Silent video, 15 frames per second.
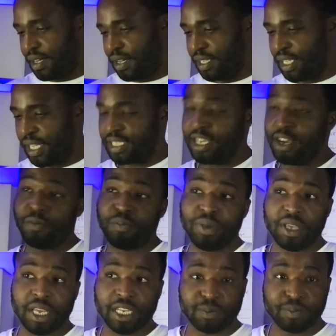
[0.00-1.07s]
it has helped
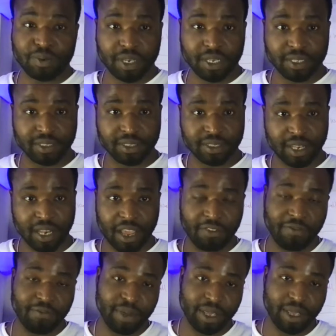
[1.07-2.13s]
me experience
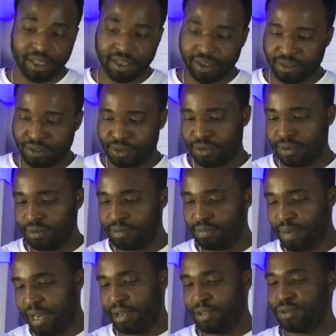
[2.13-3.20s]
life better. So
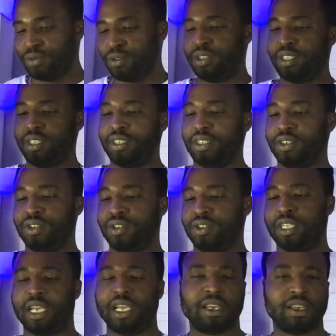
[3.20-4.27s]
my little thing
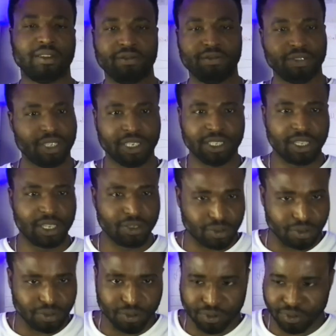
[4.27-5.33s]
enjoyed, like, see, this
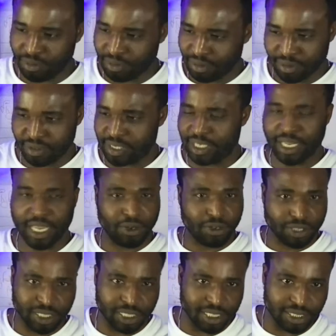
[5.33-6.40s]
little thing I
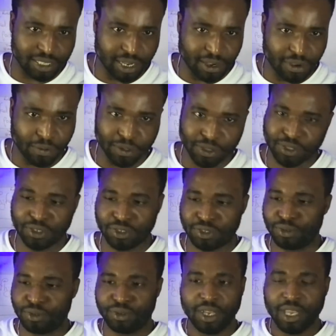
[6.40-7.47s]
just did now was just
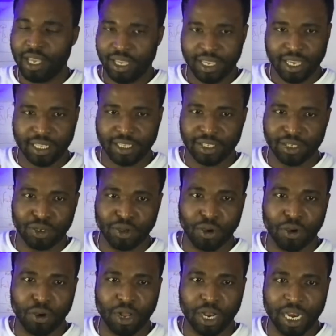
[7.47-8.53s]
to get a
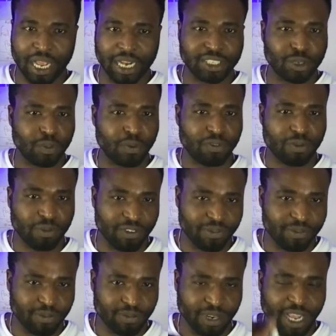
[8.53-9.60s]
doll and
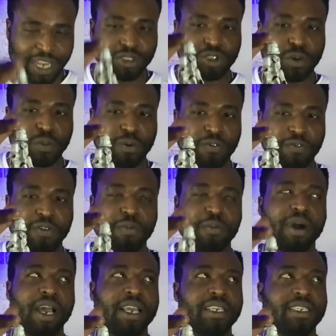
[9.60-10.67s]

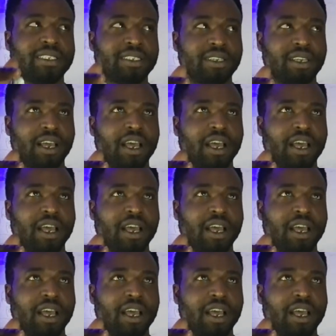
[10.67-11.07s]
anthropomorphize